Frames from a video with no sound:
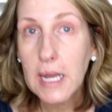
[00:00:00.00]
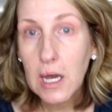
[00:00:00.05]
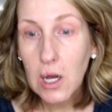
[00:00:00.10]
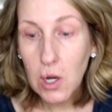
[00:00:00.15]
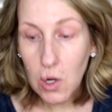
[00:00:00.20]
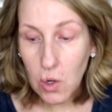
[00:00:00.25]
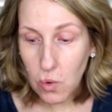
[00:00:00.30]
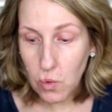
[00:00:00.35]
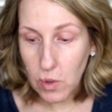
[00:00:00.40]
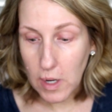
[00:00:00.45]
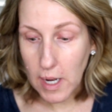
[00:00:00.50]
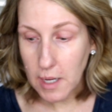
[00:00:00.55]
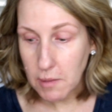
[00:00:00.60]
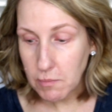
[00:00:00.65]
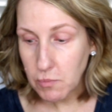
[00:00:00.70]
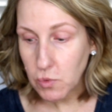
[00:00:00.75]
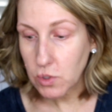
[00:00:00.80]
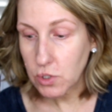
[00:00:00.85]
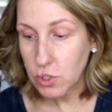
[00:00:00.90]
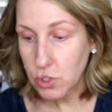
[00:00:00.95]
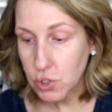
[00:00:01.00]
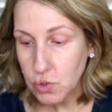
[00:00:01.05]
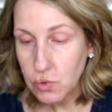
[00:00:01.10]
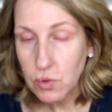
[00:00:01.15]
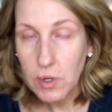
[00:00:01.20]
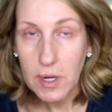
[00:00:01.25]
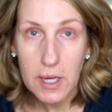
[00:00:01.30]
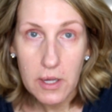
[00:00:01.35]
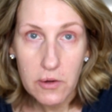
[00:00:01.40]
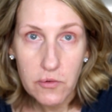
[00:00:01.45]
Now I'm gonna
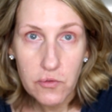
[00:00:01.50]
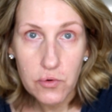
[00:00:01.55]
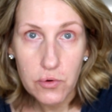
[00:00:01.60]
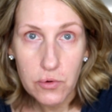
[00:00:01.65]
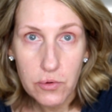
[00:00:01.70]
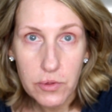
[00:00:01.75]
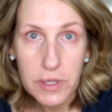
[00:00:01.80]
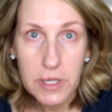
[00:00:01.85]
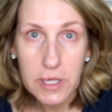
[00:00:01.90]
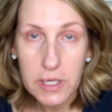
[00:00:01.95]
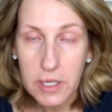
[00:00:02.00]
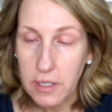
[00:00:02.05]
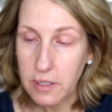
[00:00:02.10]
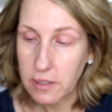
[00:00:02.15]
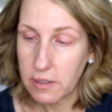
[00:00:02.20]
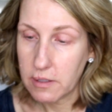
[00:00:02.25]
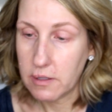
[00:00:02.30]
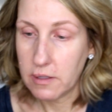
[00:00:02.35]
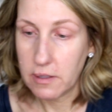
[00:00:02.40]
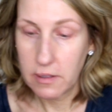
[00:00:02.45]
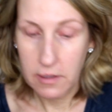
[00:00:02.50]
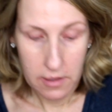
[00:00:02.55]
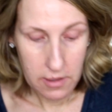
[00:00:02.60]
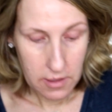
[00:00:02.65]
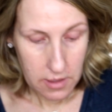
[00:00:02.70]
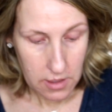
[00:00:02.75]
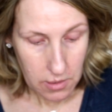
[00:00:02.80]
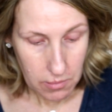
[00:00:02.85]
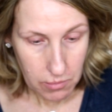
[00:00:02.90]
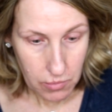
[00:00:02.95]
try for the
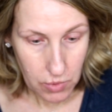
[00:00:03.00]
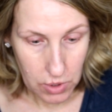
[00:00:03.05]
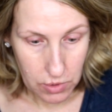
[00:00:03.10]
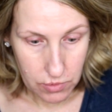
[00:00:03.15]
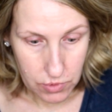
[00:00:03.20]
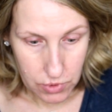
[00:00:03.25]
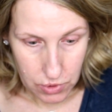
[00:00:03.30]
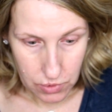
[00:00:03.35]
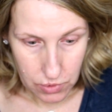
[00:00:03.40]
brow